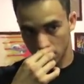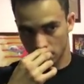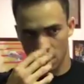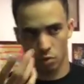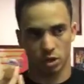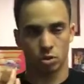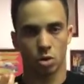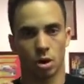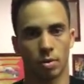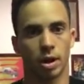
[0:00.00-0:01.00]
Yeah, we do
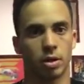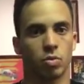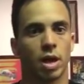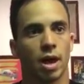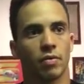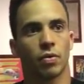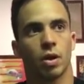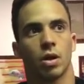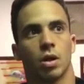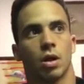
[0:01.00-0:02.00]
already. We have
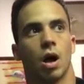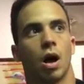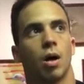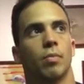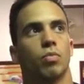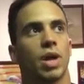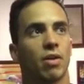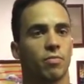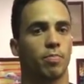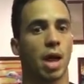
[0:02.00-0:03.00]

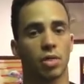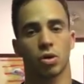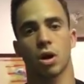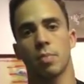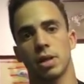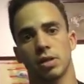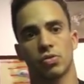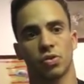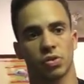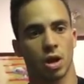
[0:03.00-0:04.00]
panther chameleons for
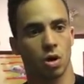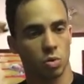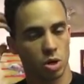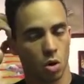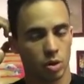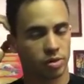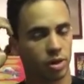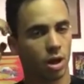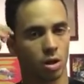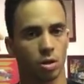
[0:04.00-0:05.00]
sale. We always
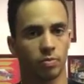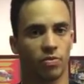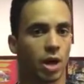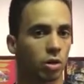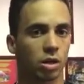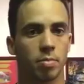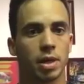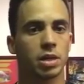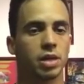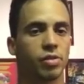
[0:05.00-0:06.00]
sell veiled
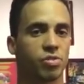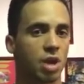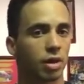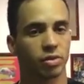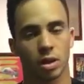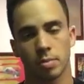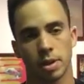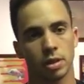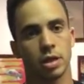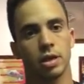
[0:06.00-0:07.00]
chameleons, Jackson
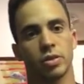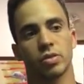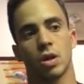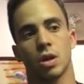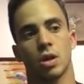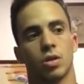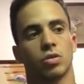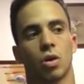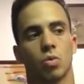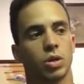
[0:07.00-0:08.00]
chameleons.
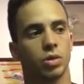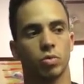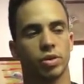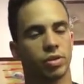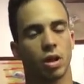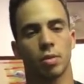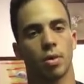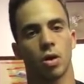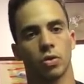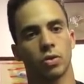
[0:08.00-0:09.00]
So we sell them
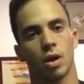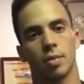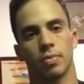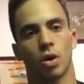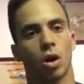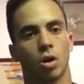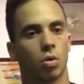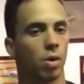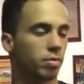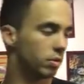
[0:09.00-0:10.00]
all the time. They're on our
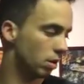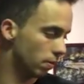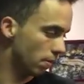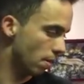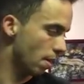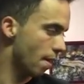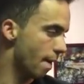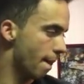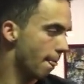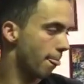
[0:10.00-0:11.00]
website.
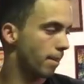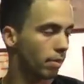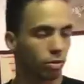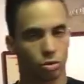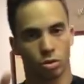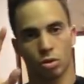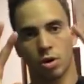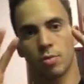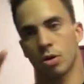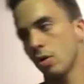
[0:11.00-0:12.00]
Three
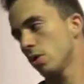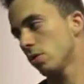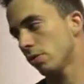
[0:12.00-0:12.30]
more questions.